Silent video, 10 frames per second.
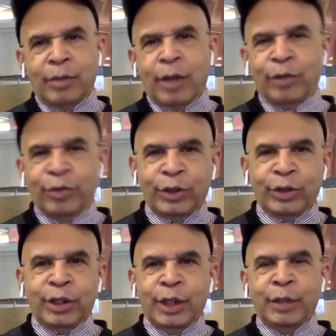about a
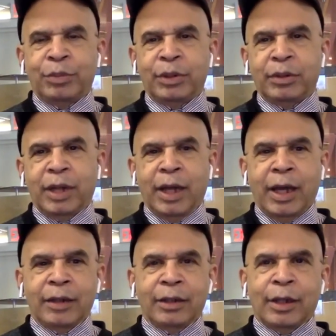foot deep,
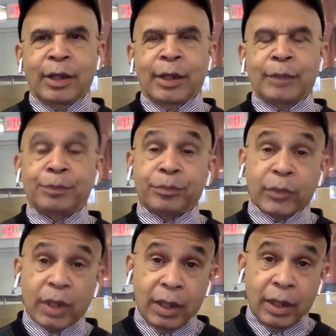and
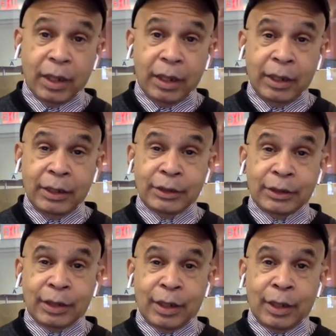
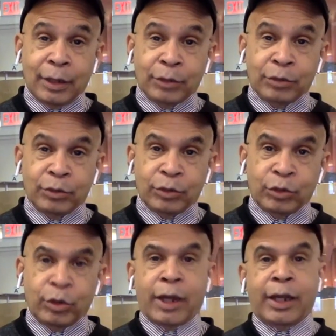he's
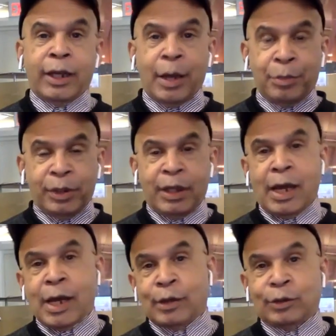trekking up and
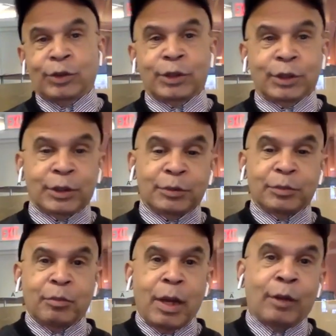down the
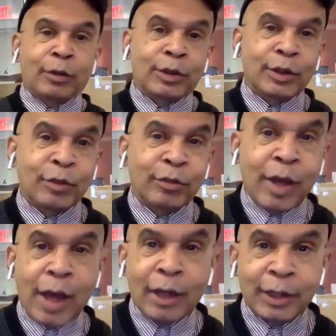mountains and
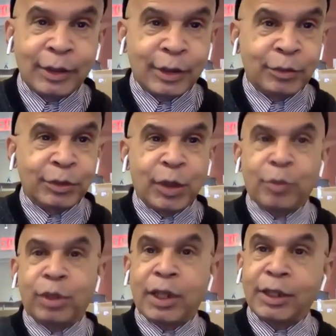valleys of
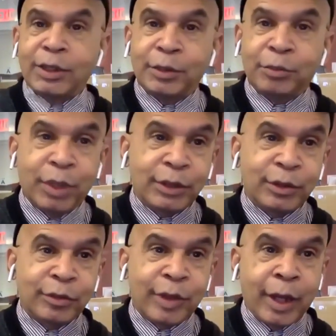someplace in
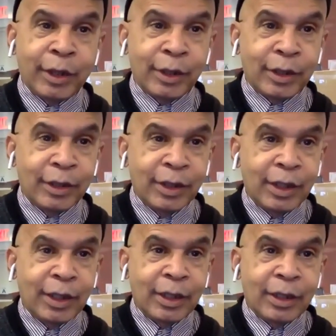Pennsylvania,
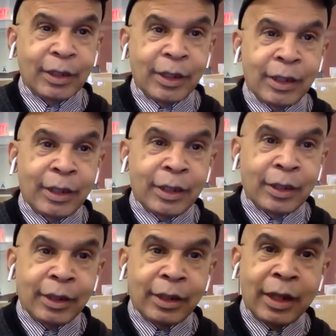in
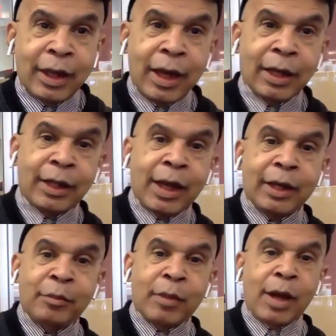the
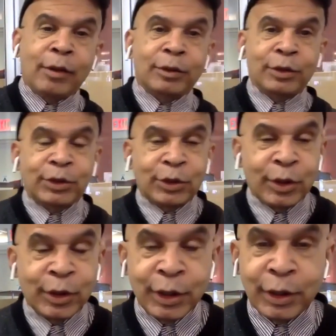Allegheny Mountains,
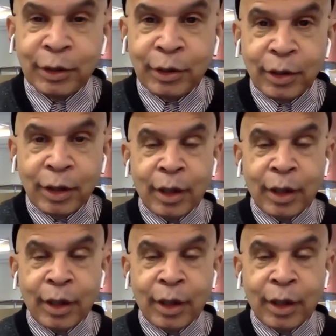or in